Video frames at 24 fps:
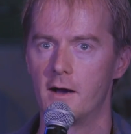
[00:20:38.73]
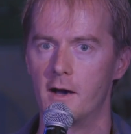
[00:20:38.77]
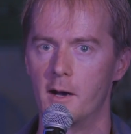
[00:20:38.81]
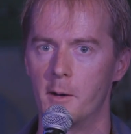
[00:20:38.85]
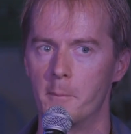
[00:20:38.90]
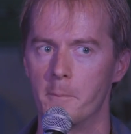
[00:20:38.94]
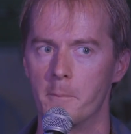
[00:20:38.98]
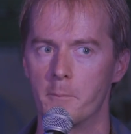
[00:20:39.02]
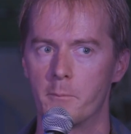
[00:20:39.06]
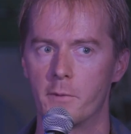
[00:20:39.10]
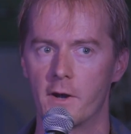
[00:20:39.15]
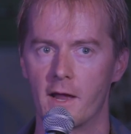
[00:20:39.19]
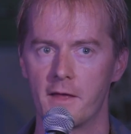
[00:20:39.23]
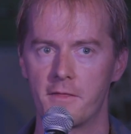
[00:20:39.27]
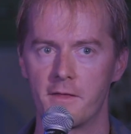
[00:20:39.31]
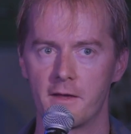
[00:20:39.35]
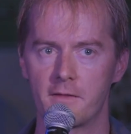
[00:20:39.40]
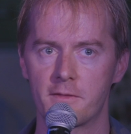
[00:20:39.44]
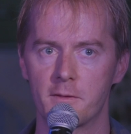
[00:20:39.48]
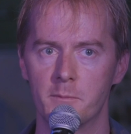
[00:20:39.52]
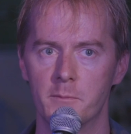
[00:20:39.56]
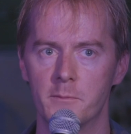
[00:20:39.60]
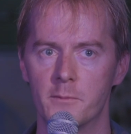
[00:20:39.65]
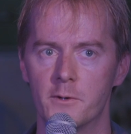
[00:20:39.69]
But I
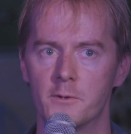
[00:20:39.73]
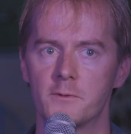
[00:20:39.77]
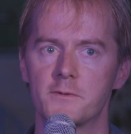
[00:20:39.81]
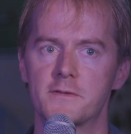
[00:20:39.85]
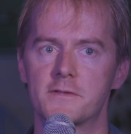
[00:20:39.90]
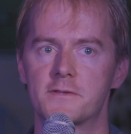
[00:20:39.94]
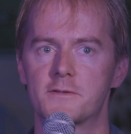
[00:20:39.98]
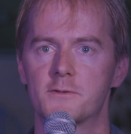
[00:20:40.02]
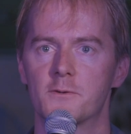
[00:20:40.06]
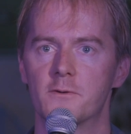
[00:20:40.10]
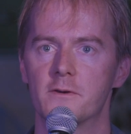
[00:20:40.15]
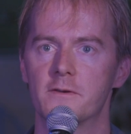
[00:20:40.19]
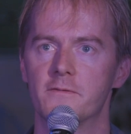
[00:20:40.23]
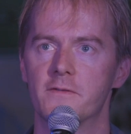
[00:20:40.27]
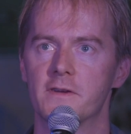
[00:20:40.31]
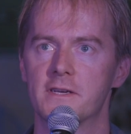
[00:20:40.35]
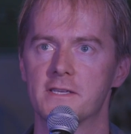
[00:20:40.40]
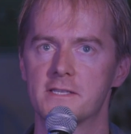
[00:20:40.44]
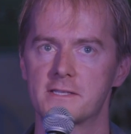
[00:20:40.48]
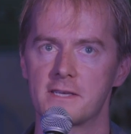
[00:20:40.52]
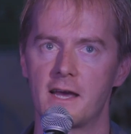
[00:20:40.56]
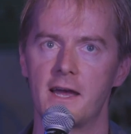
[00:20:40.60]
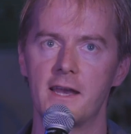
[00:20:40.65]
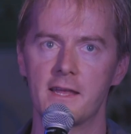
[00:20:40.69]
think the most sort of
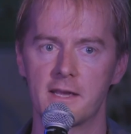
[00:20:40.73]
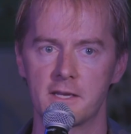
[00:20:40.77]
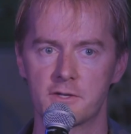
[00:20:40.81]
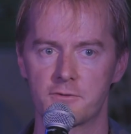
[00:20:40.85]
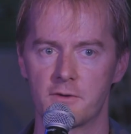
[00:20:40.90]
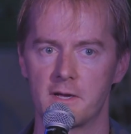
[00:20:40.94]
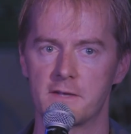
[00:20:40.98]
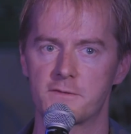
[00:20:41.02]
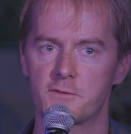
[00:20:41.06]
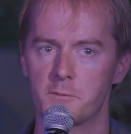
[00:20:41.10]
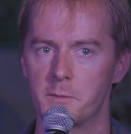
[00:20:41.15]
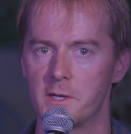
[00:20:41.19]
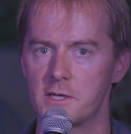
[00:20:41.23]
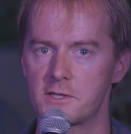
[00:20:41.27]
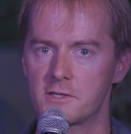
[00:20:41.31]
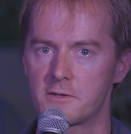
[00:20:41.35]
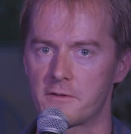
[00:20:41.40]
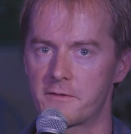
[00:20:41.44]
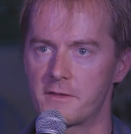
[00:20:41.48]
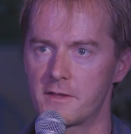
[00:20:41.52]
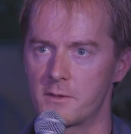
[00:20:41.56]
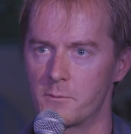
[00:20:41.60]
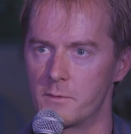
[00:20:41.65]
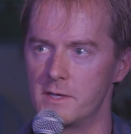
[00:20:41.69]
exciting and
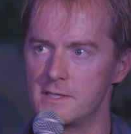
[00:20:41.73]
transformational thing